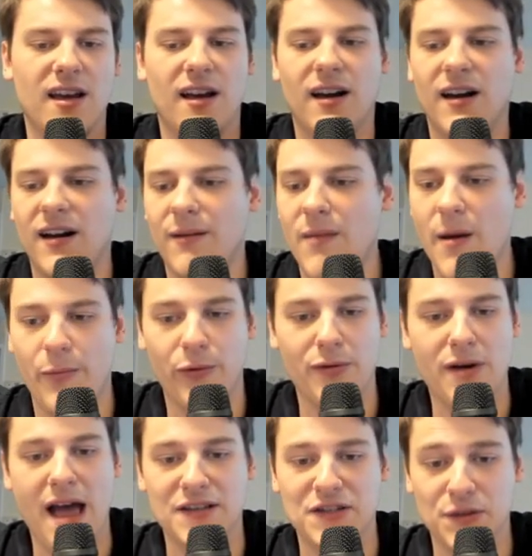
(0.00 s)
Uh, my
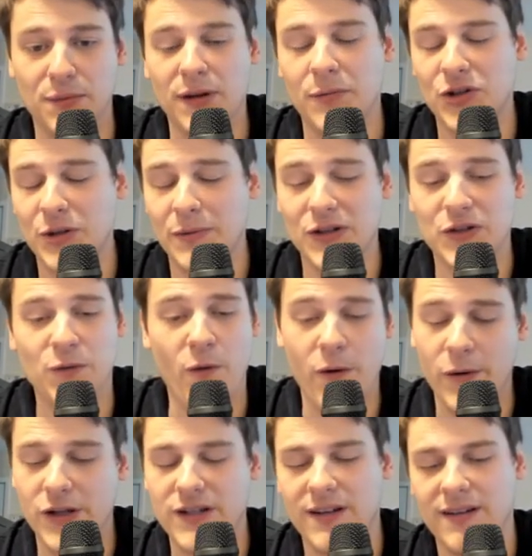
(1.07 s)
opponent has to play bishop h4,
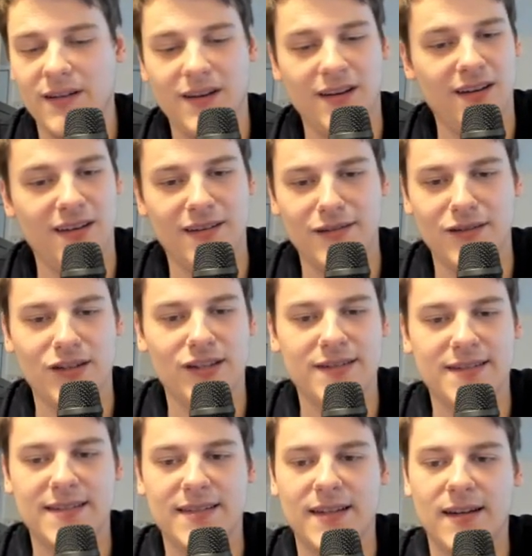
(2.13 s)
which uh,
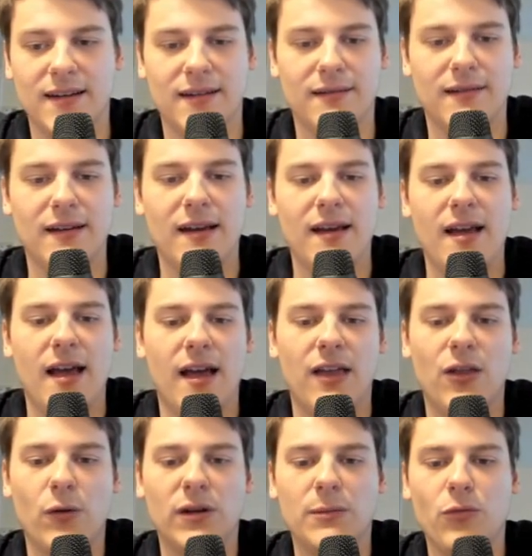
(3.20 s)
it's uh,
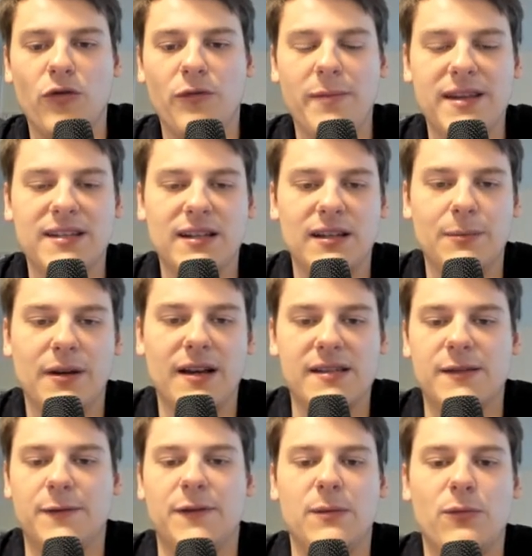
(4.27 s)
an only move basically,
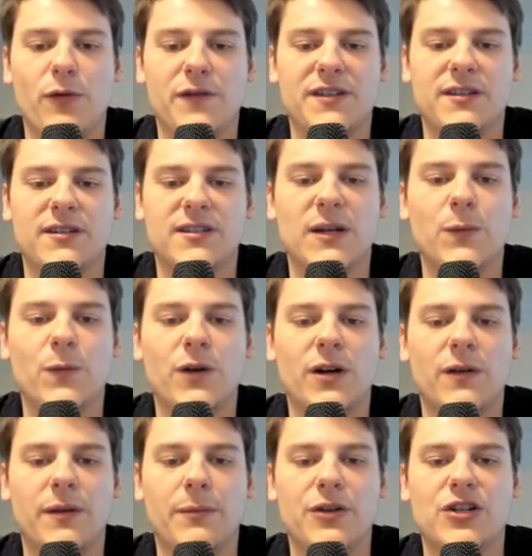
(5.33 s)
because if he moves somewhere
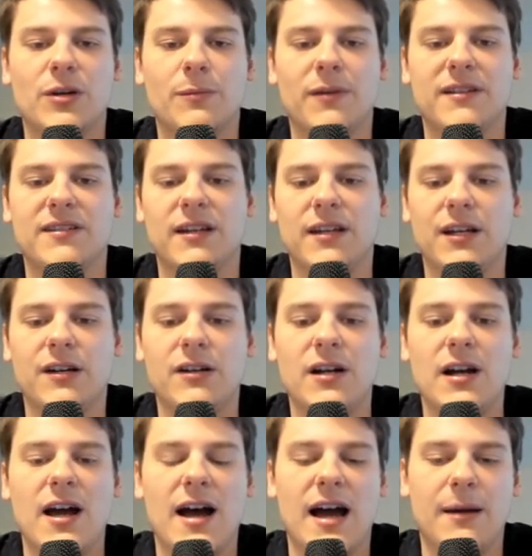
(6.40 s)
the bishop, let's say here,
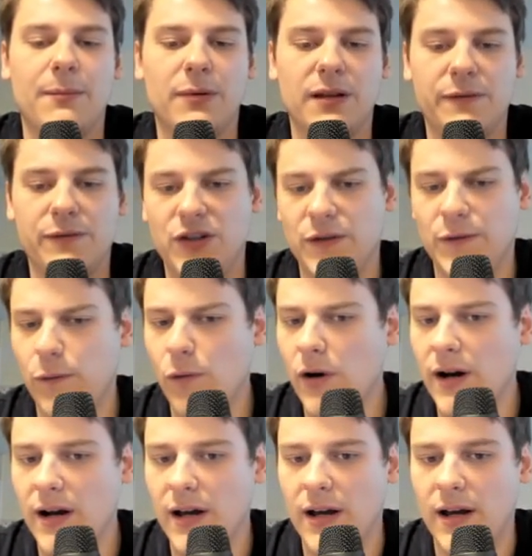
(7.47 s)
I believe
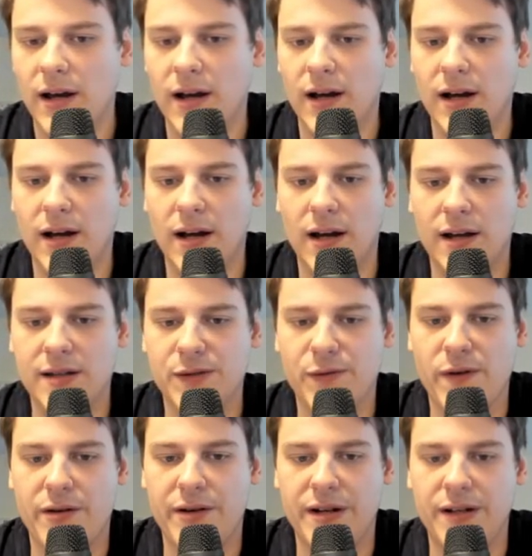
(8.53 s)
g4 is
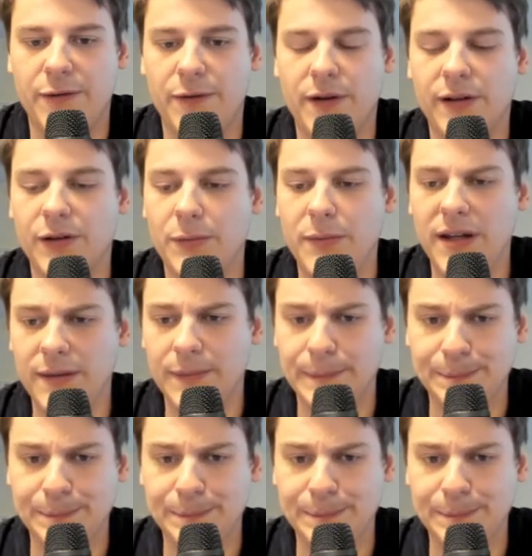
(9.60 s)
very difficult to meet